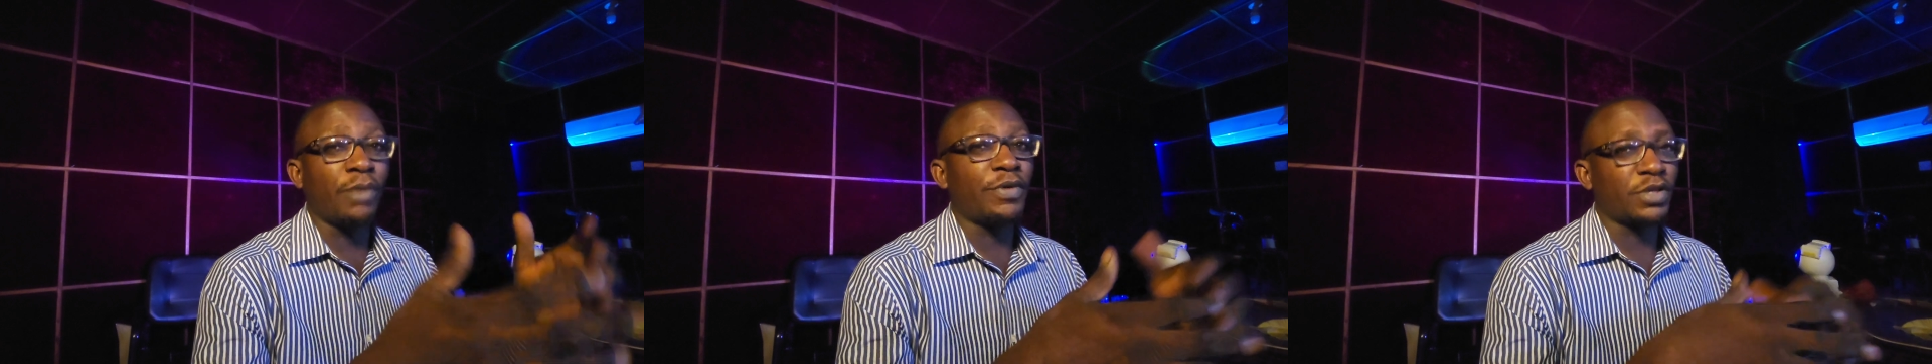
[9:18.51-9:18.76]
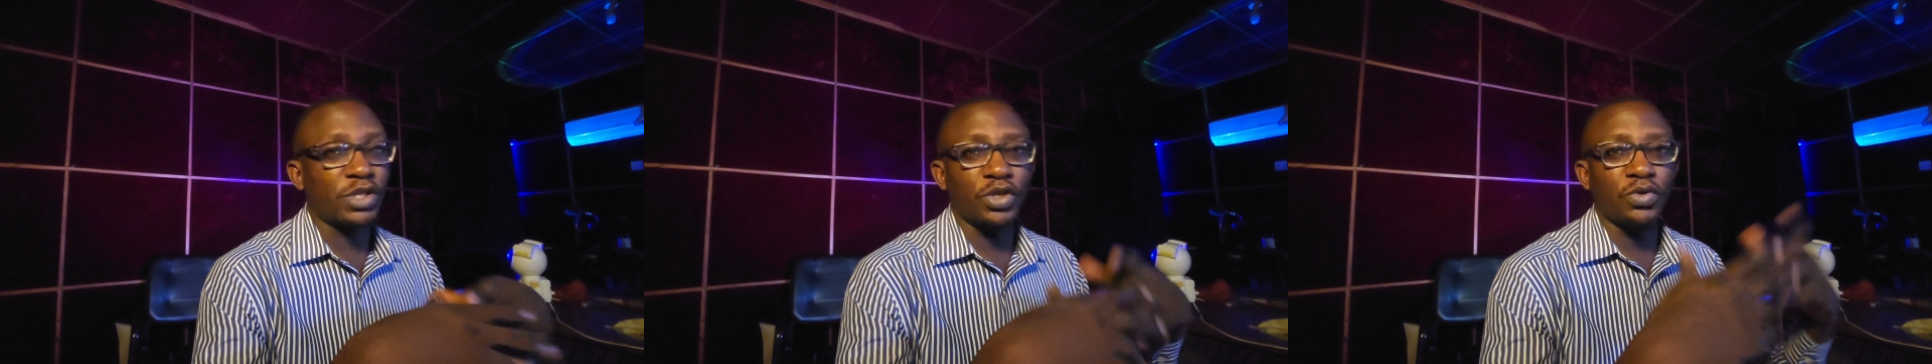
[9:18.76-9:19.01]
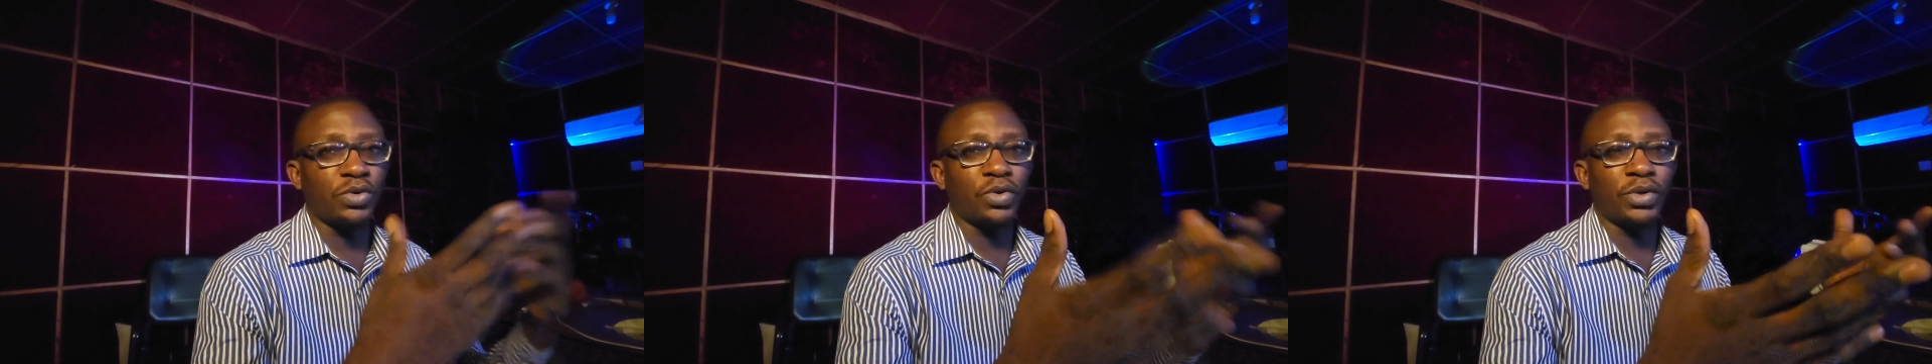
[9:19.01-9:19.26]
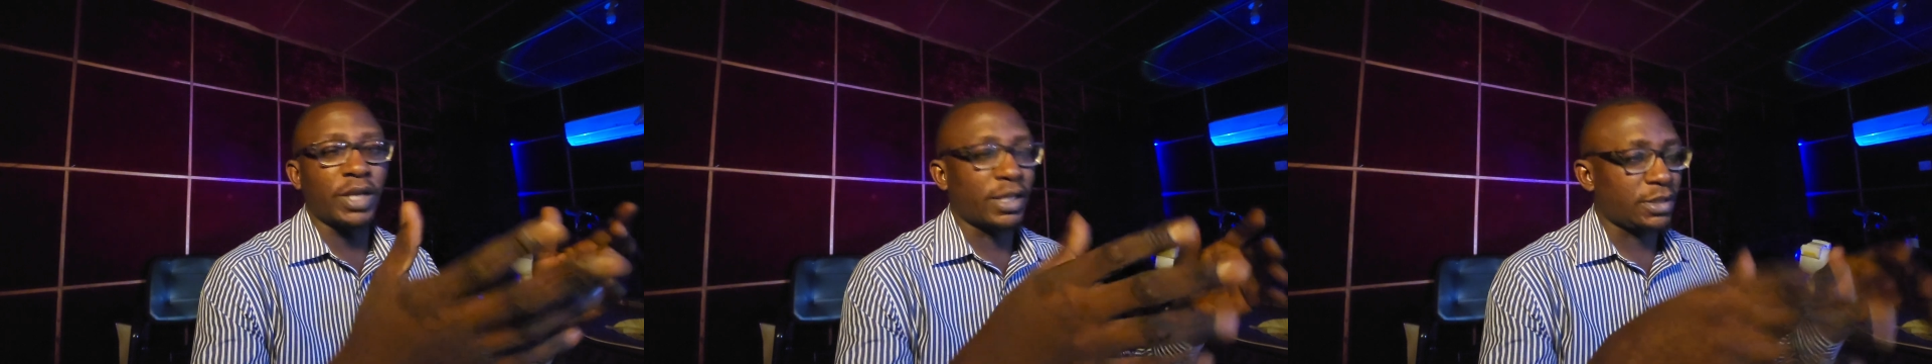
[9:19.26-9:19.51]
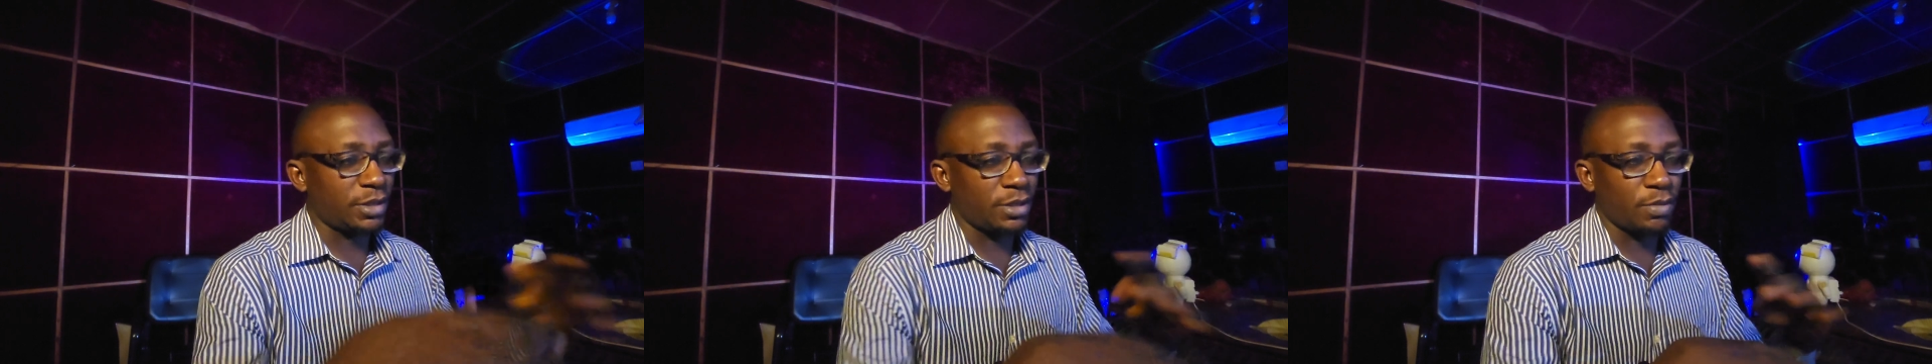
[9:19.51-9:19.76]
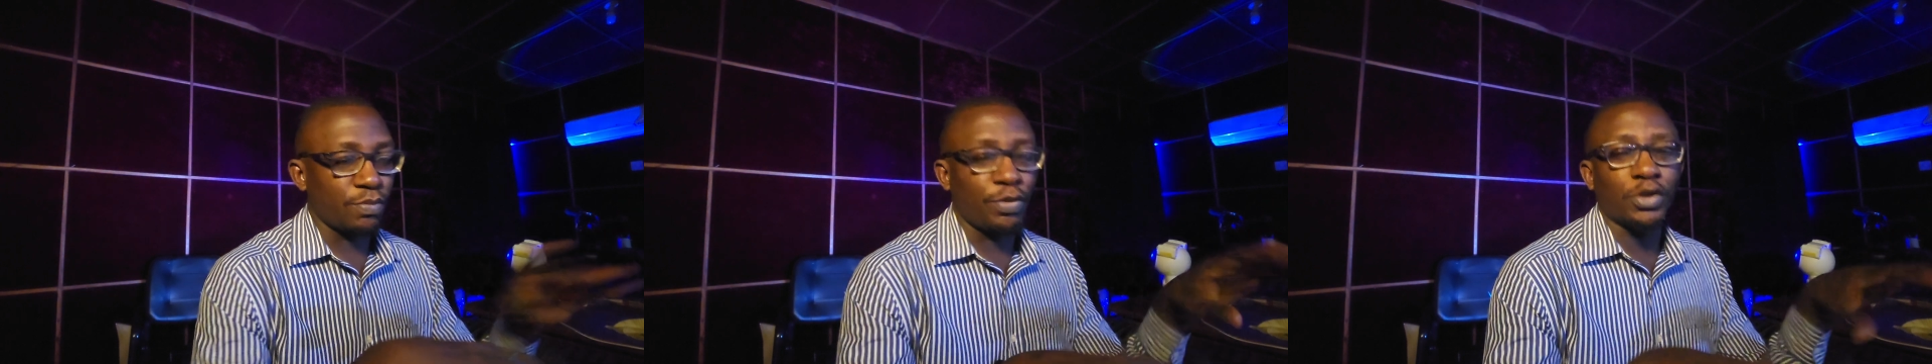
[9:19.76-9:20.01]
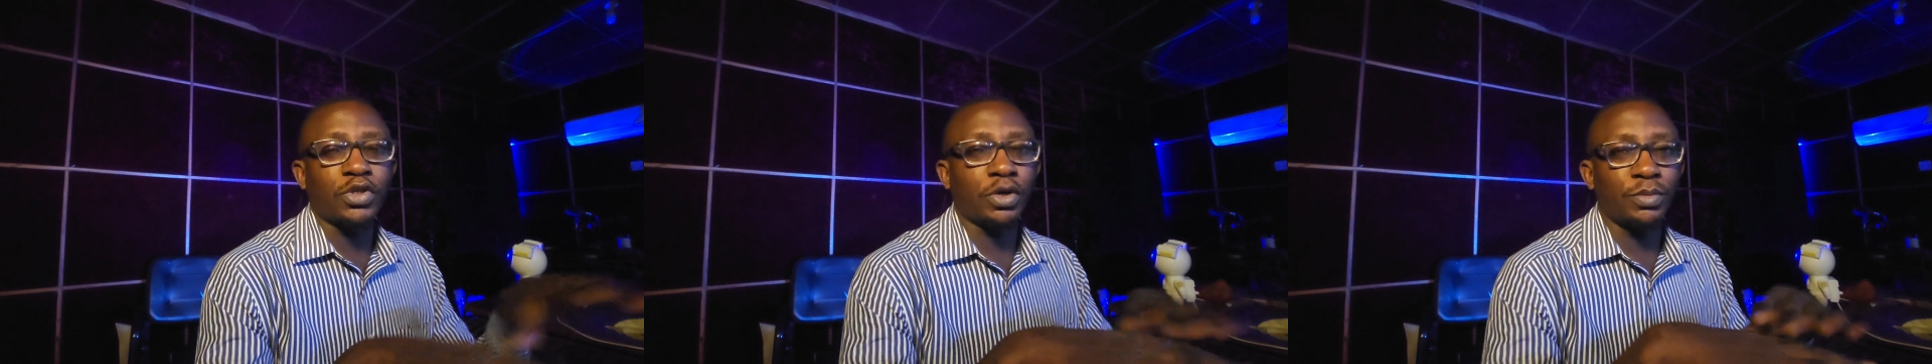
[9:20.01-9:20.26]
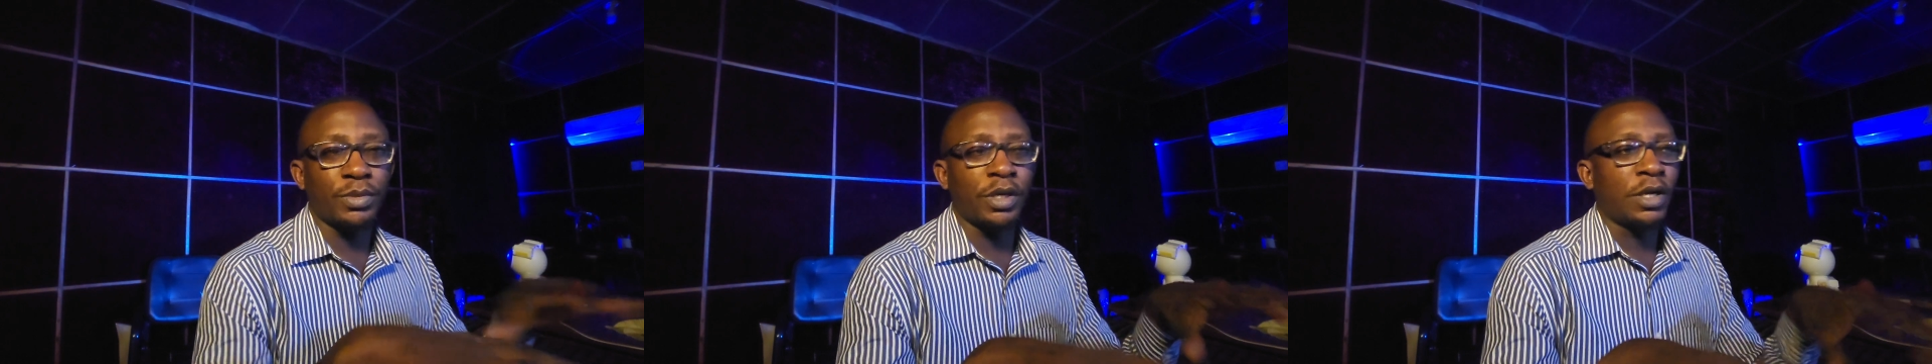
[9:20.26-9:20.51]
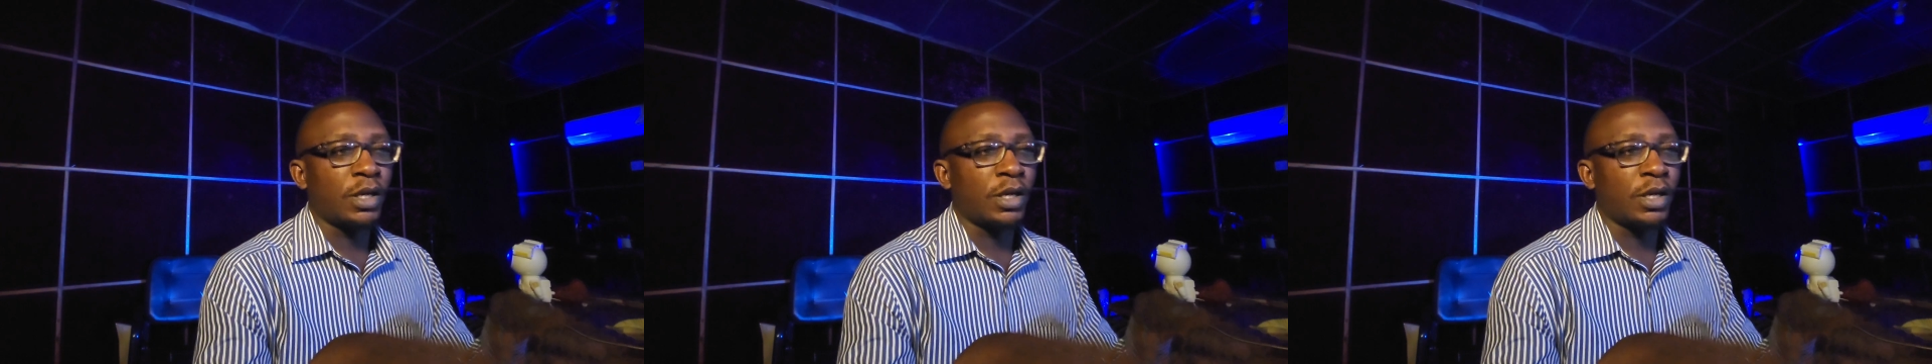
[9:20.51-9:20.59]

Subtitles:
Obviously, you know that the bottom